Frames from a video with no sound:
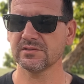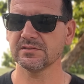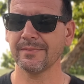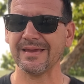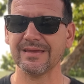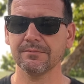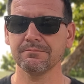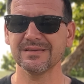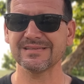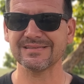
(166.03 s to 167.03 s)
He's making
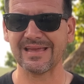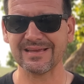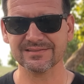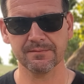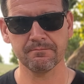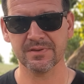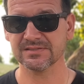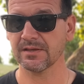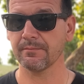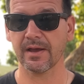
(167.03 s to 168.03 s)
mistakes and
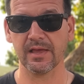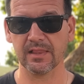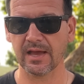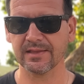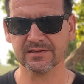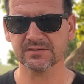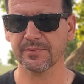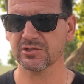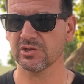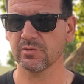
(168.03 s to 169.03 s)
missing by a lot,
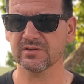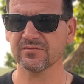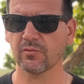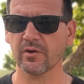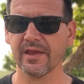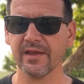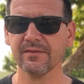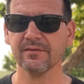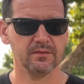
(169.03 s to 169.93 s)
especially with his forehand.